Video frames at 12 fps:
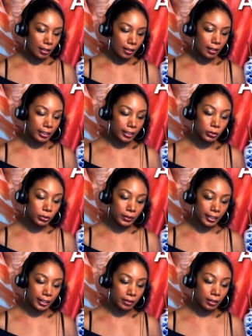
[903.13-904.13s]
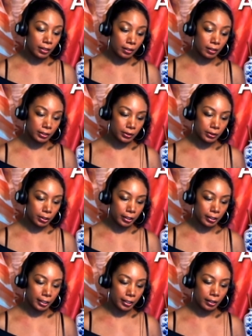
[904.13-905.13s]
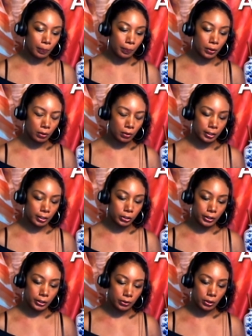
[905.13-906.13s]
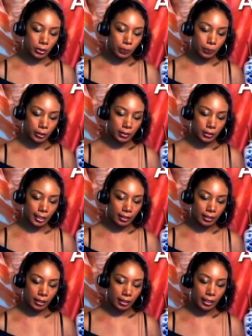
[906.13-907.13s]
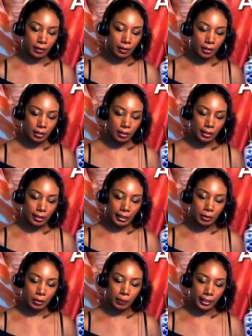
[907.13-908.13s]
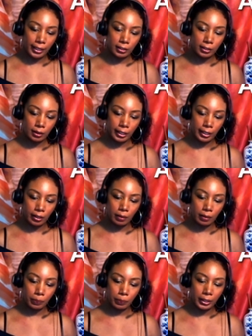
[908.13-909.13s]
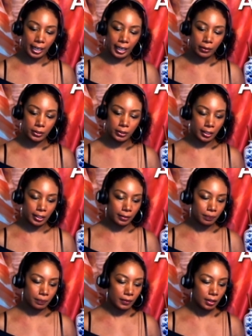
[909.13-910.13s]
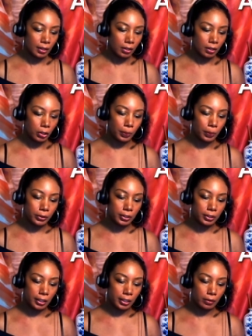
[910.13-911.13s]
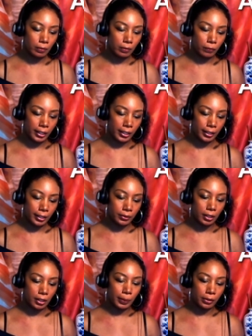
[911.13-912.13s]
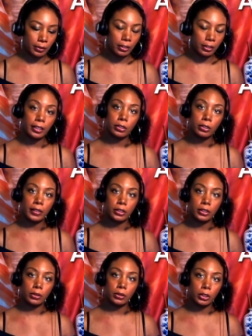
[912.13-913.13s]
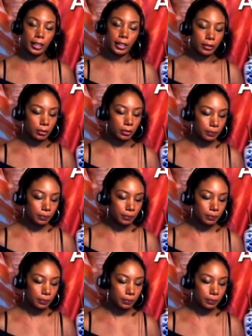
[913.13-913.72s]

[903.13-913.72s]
Andrew Anglin also targeted a Polish YouTube personality named Magdalena Pogowska, who posted videos about her interracial child.